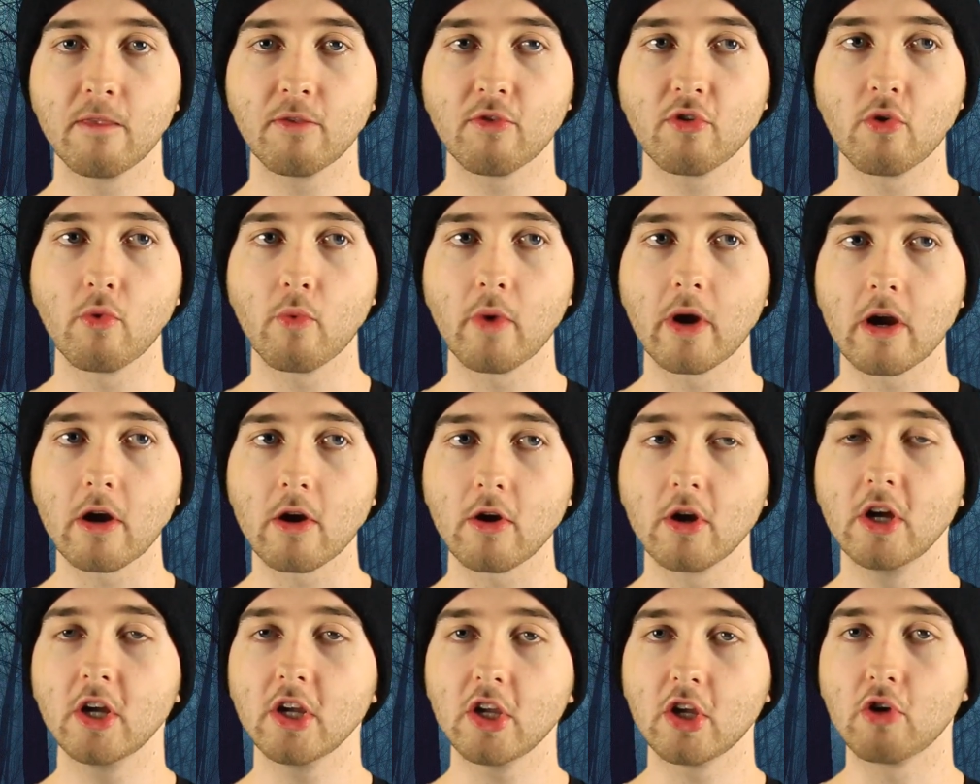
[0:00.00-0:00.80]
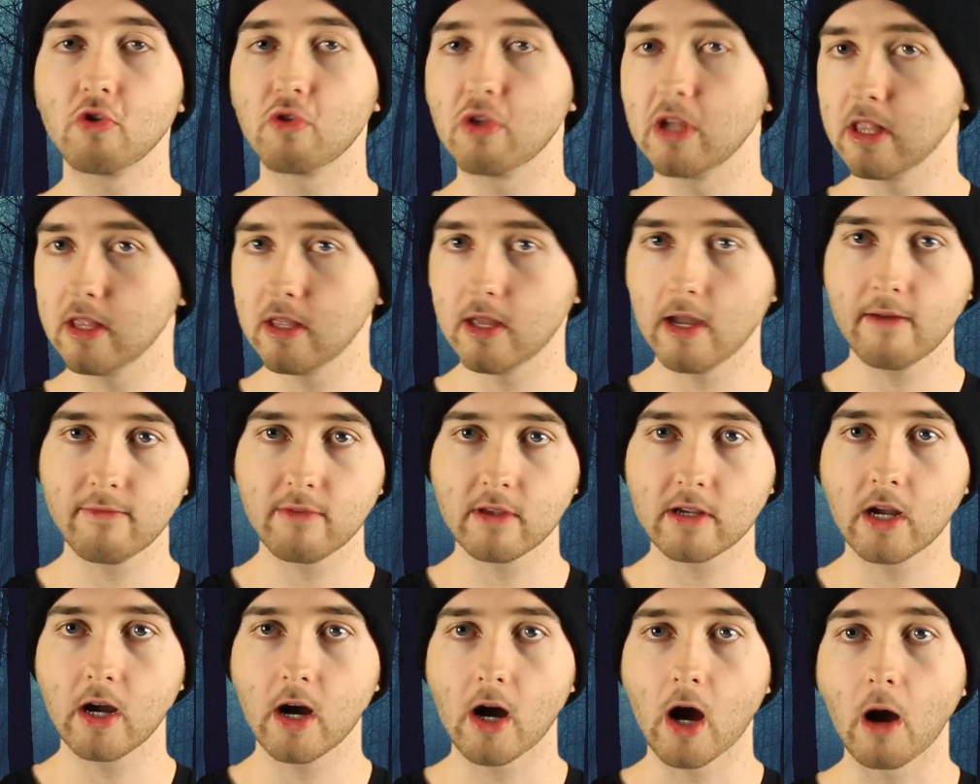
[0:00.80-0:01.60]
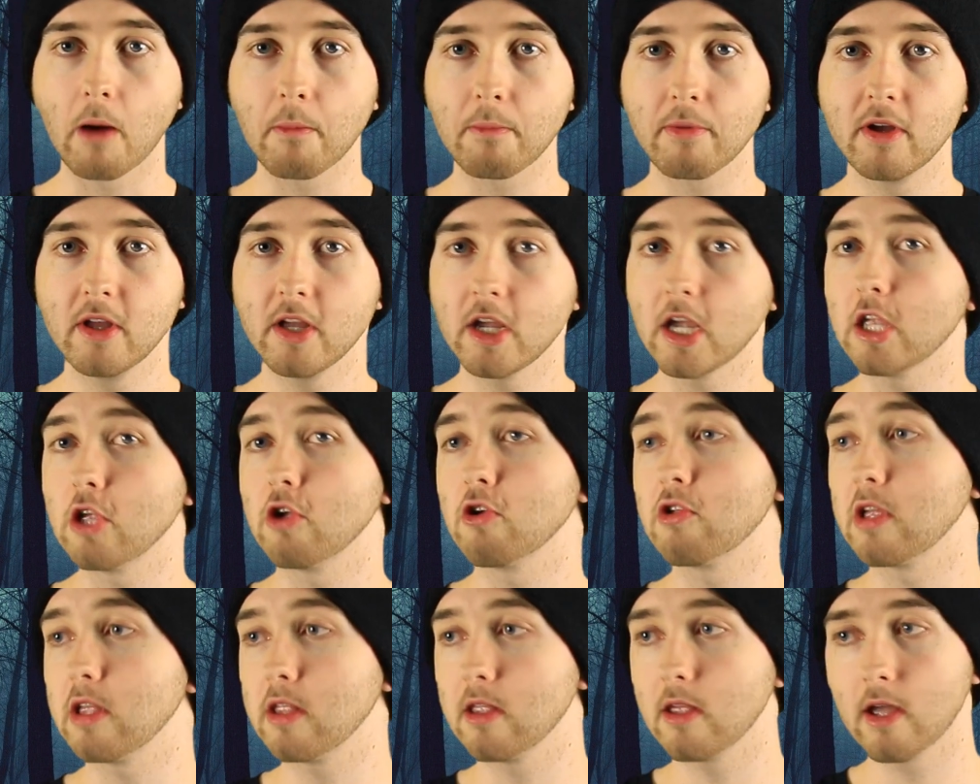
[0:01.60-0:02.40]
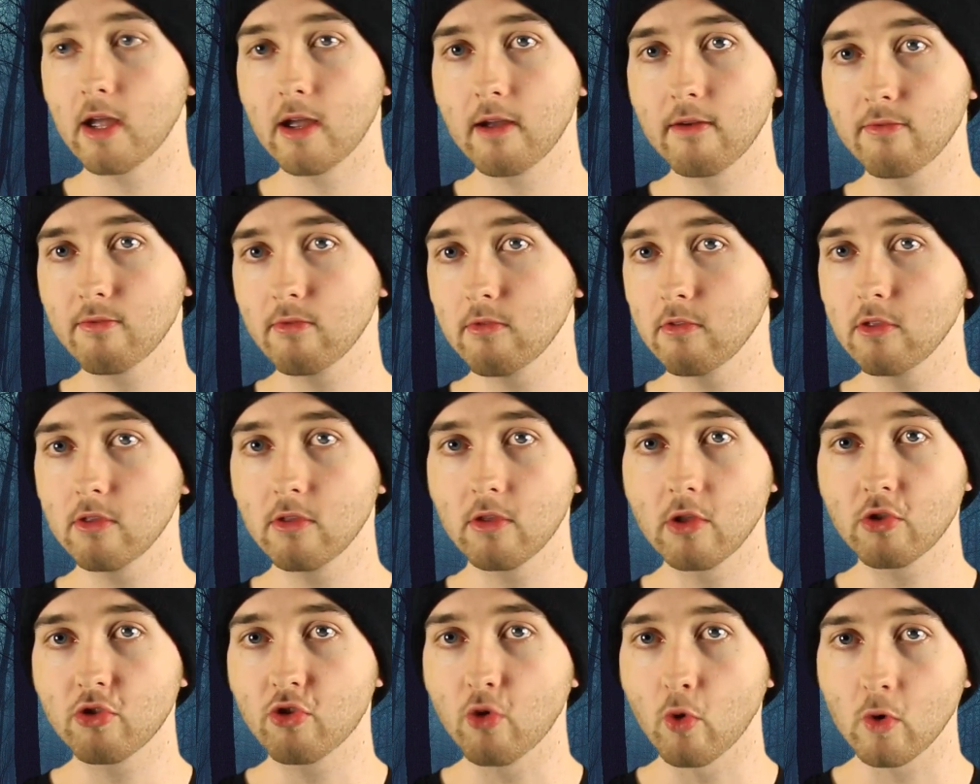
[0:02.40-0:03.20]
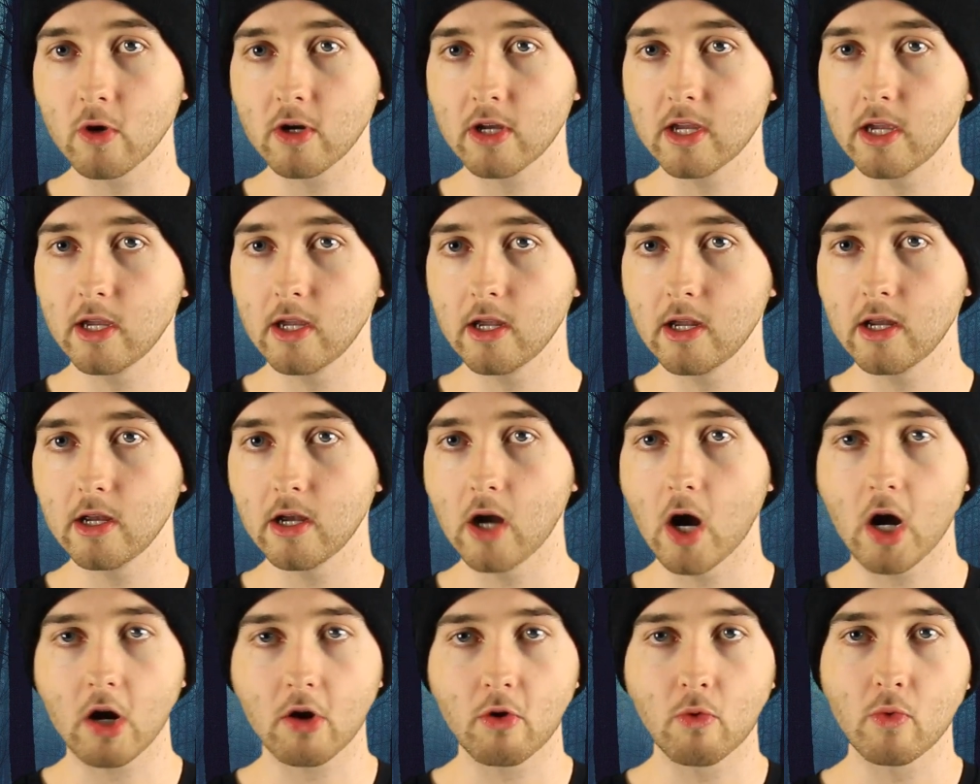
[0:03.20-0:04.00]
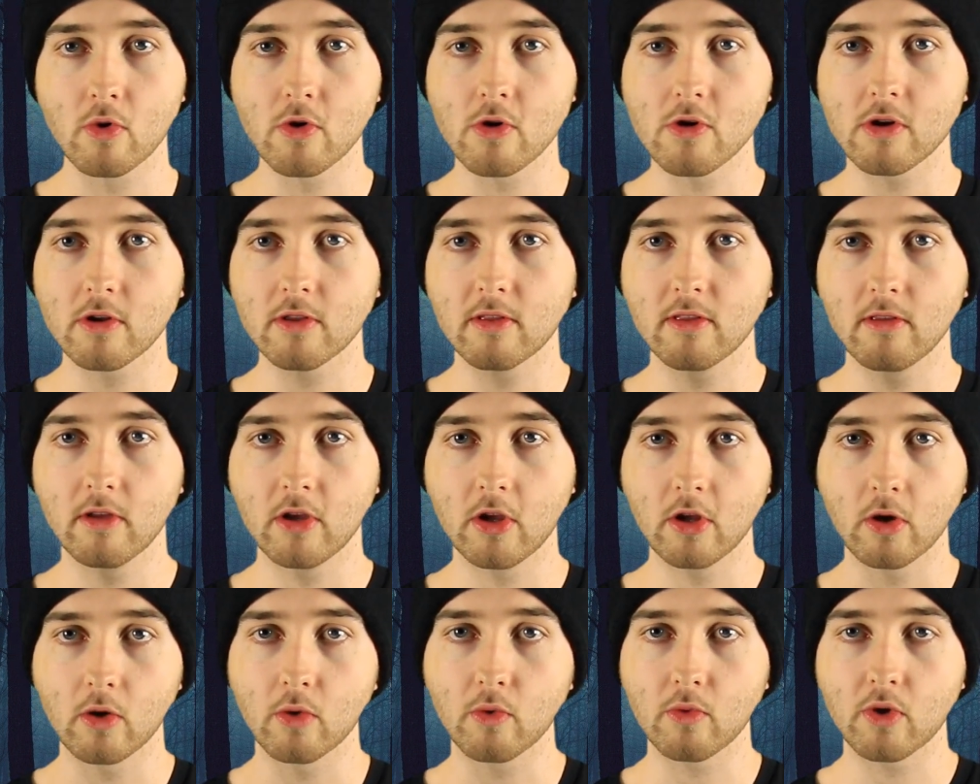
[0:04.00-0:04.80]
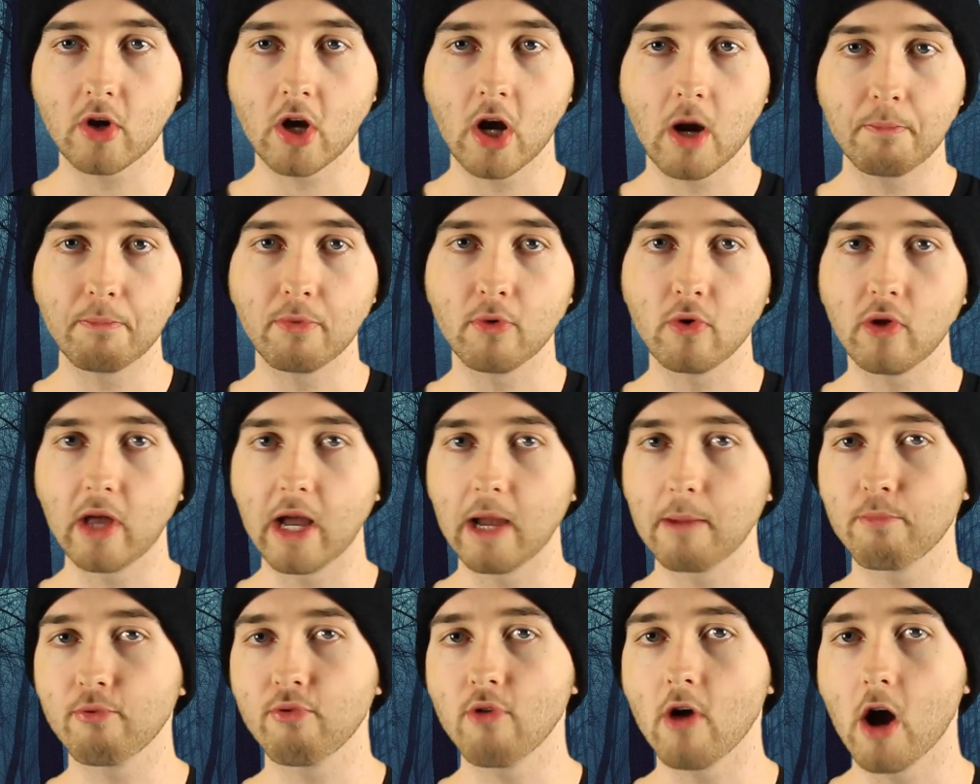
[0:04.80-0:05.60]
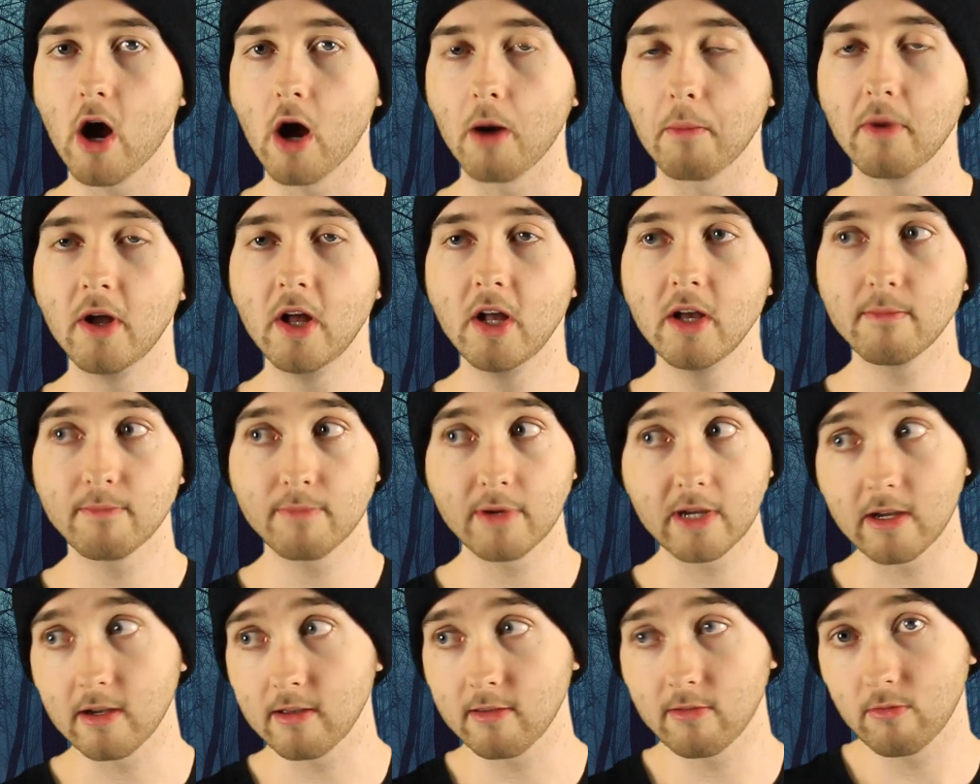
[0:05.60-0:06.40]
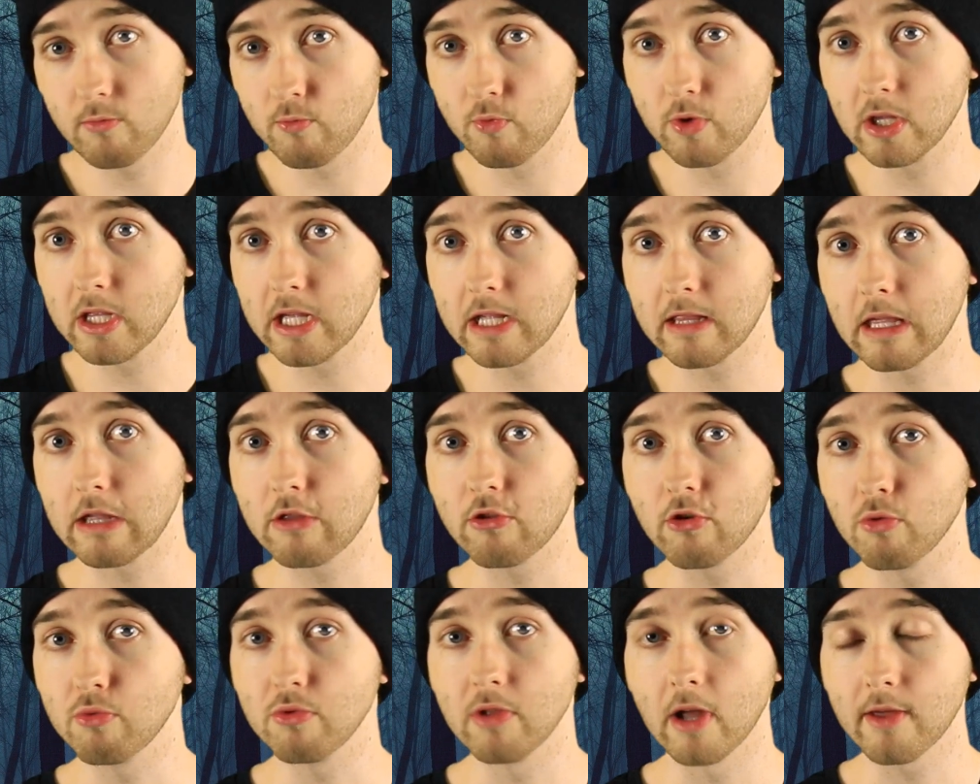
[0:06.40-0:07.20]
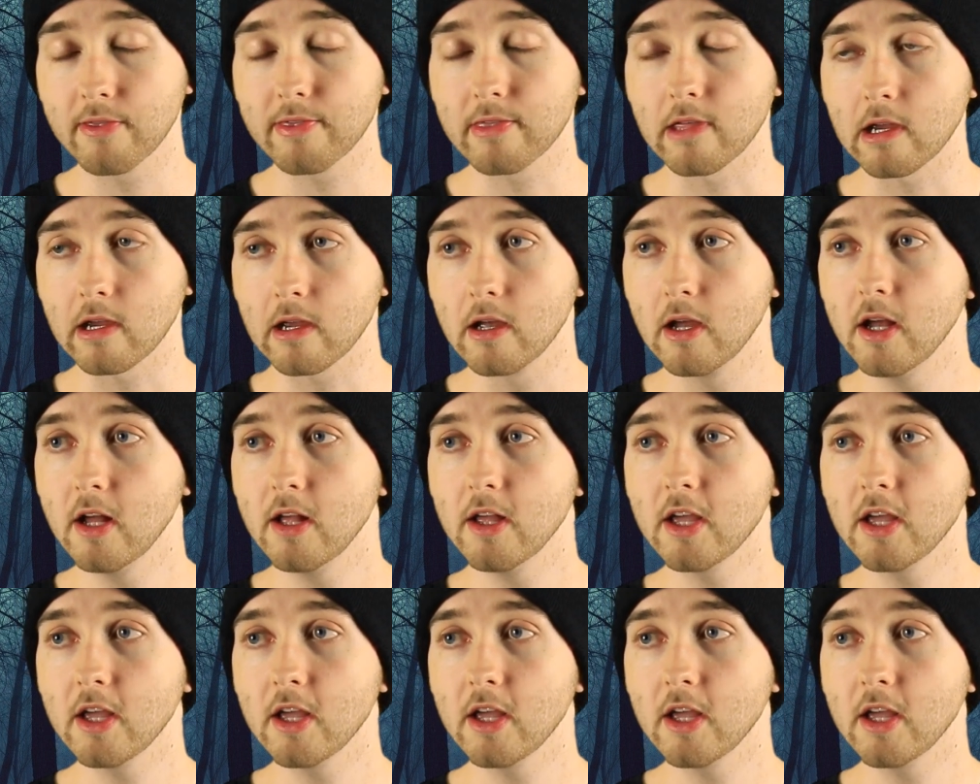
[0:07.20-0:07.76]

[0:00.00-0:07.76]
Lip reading: to where you didn't have the cop, and you didn't have the dorky, awkward, you know, couple at prom, because really, they do nothing.